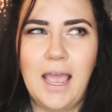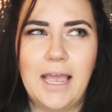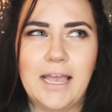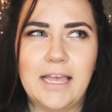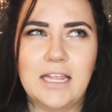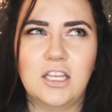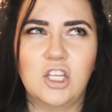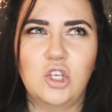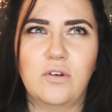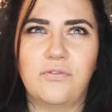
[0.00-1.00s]

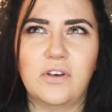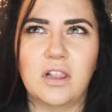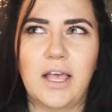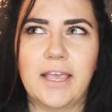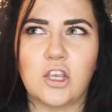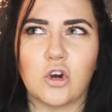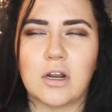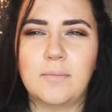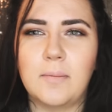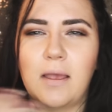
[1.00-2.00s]
and you feel like you're
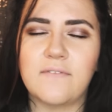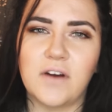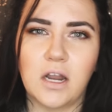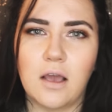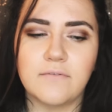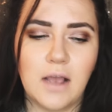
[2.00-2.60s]
gonna be made fun of.